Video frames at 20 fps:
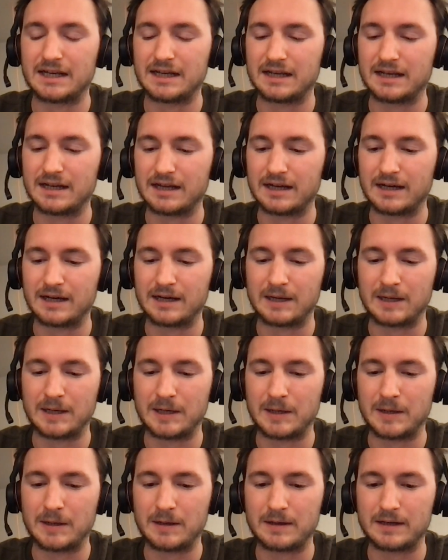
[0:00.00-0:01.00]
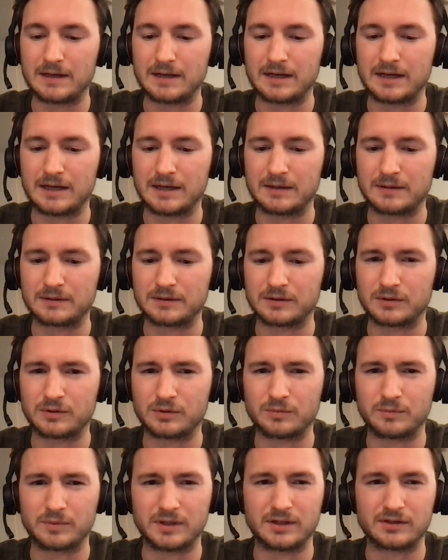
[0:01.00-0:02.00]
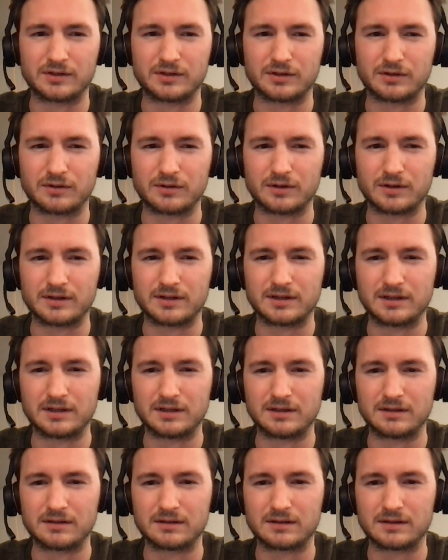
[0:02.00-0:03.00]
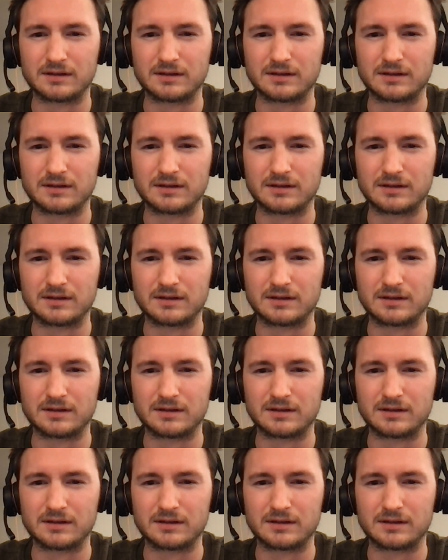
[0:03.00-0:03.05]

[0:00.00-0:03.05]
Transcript: could be a security.